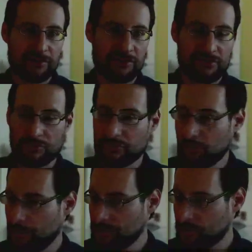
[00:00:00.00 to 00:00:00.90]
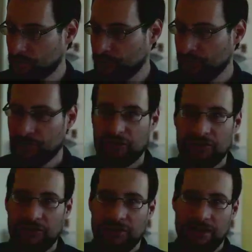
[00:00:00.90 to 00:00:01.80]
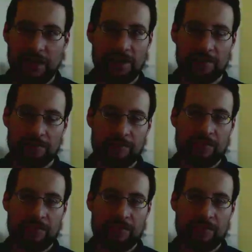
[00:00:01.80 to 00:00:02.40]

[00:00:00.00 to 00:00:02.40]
so much to air.